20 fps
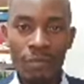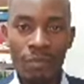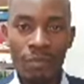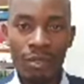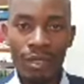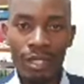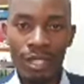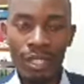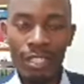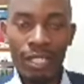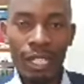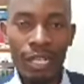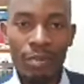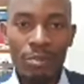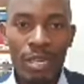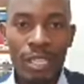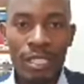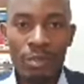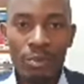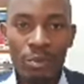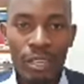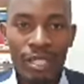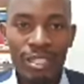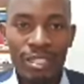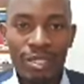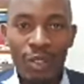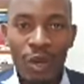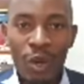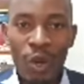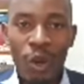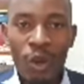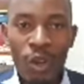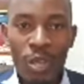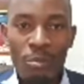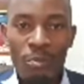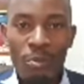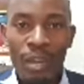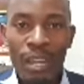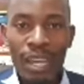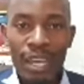It can be expressed or
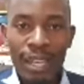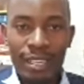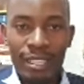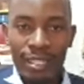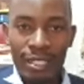implied.